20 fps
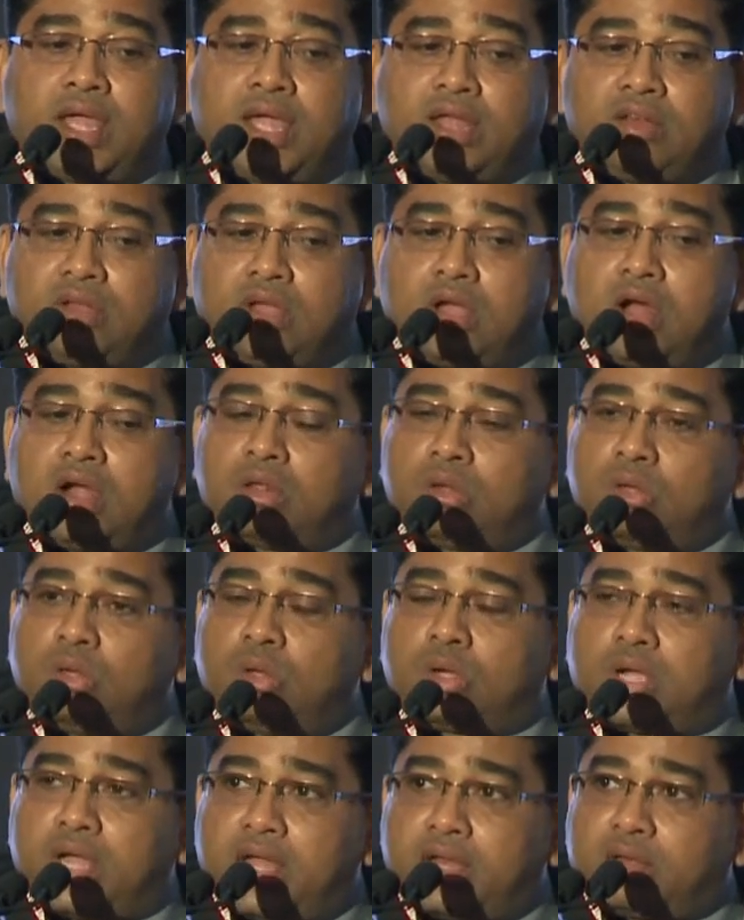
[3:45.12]
And you got to
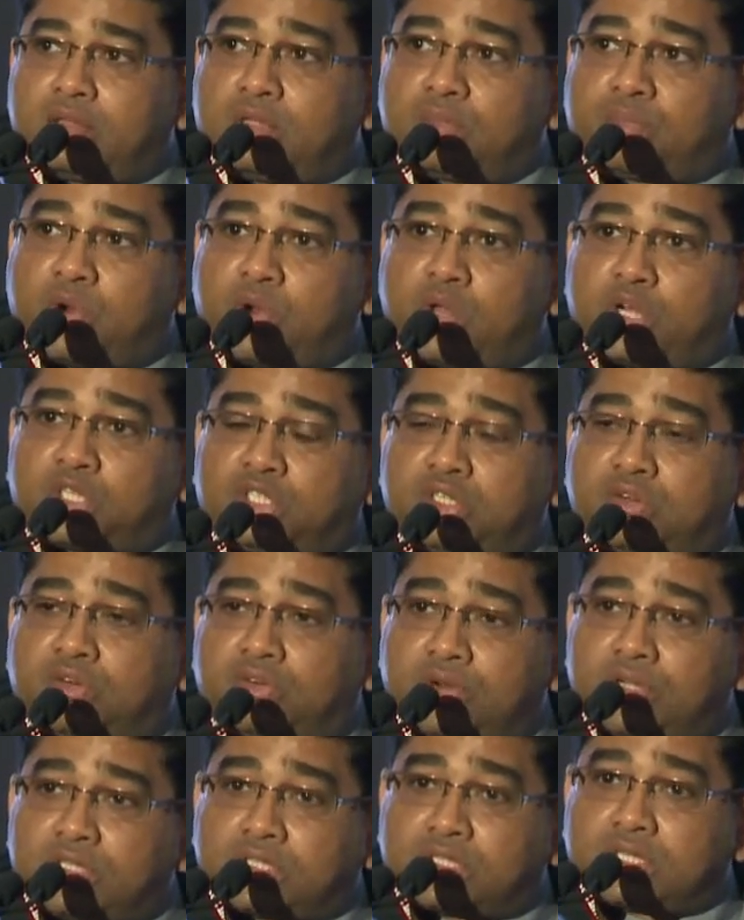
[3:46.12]
look at the production
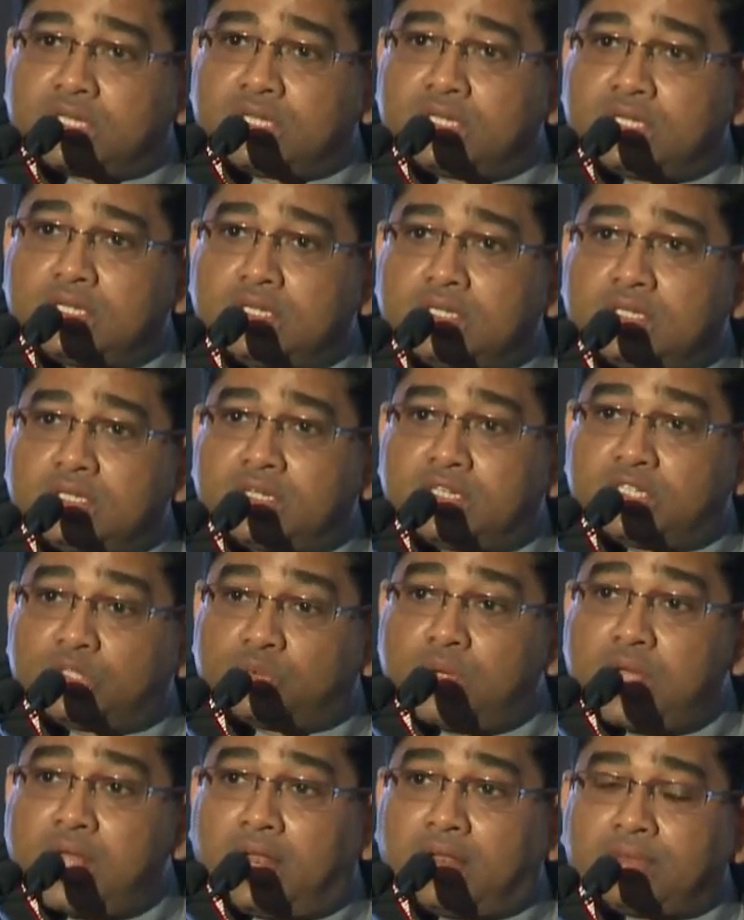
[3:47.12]
risk as
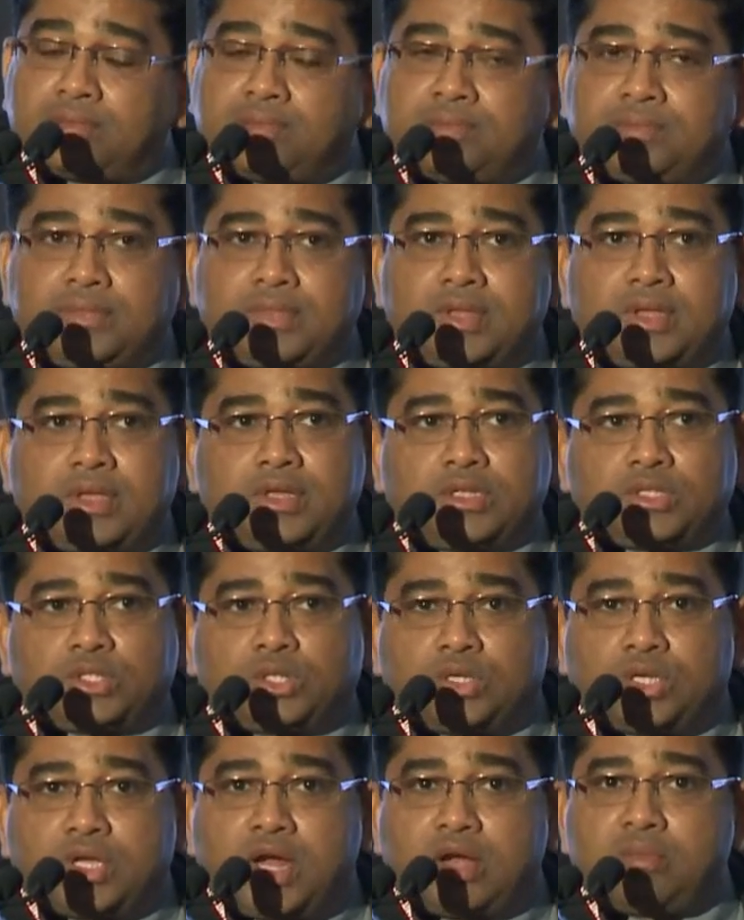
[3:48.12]
well. So
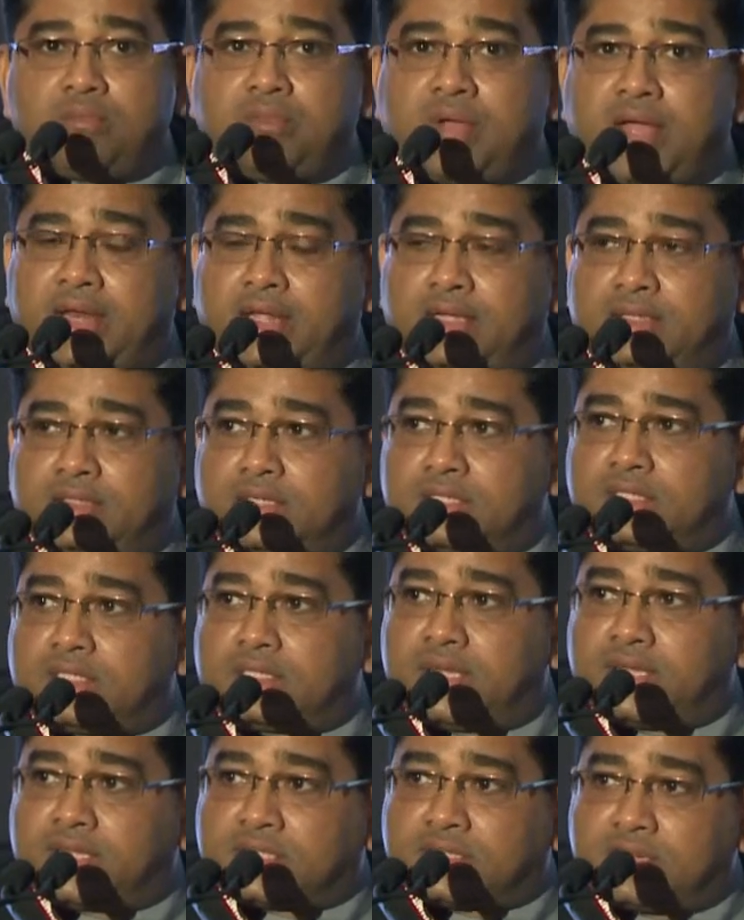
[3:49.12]
you got to manage this
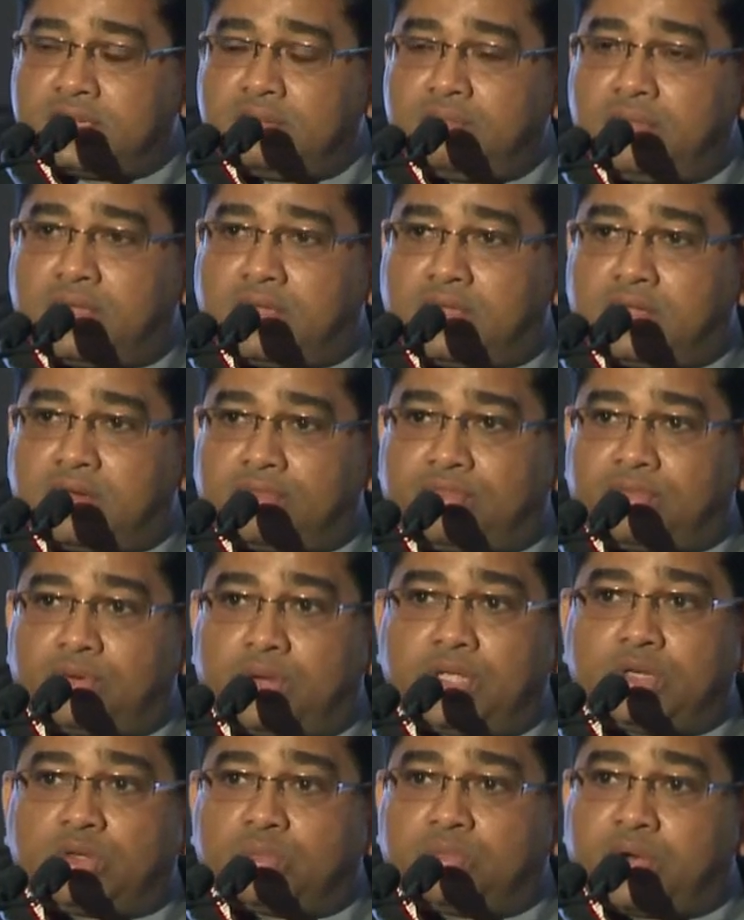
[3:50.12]
extremely
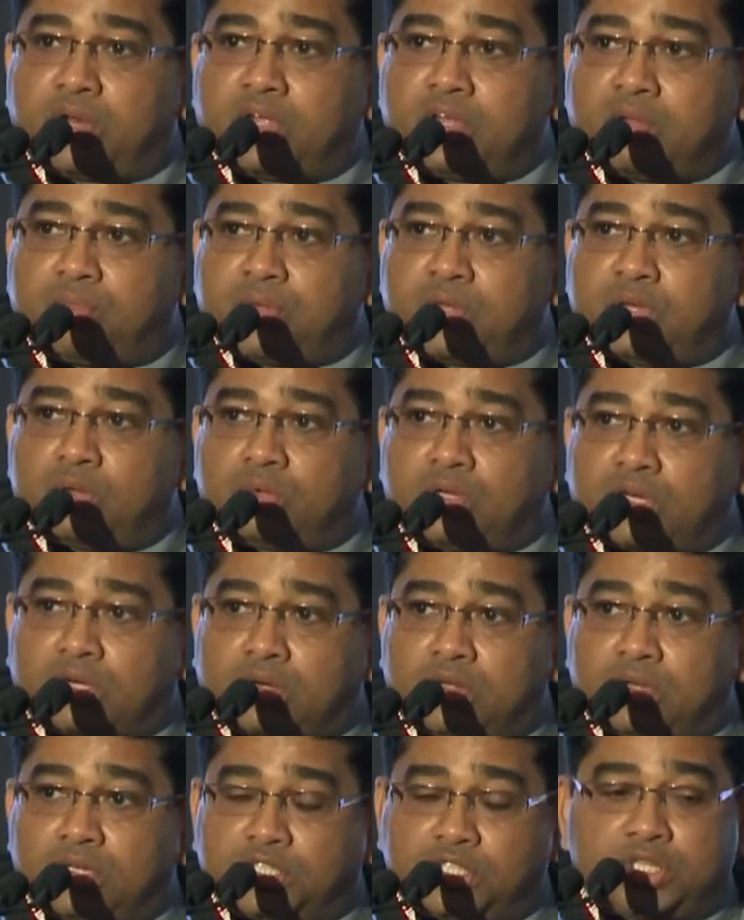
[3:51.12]
carefully to bring up a new
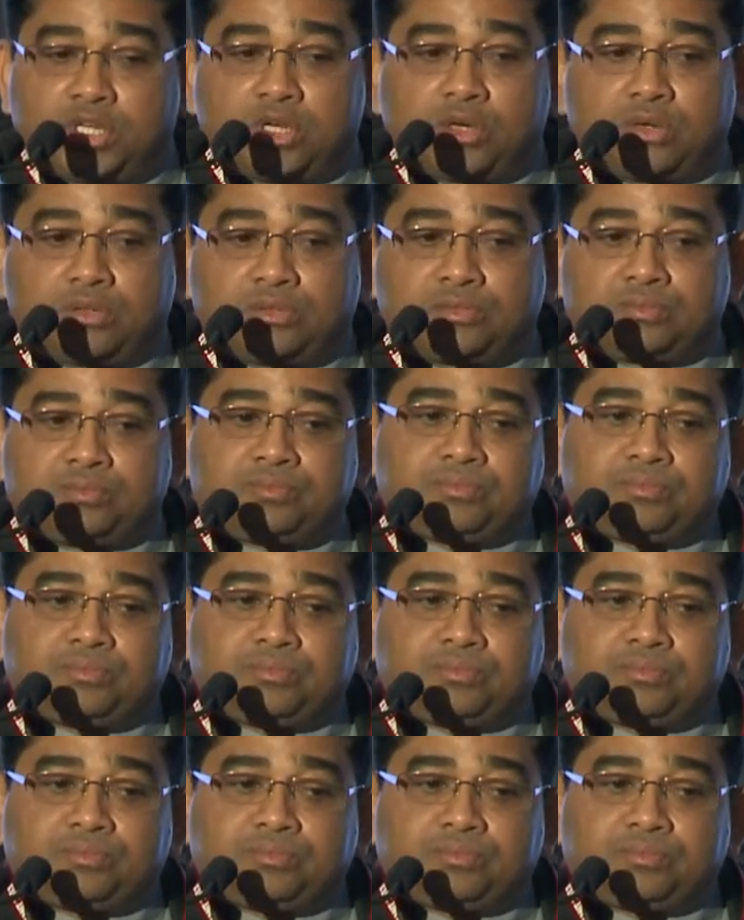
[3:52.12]
technology node.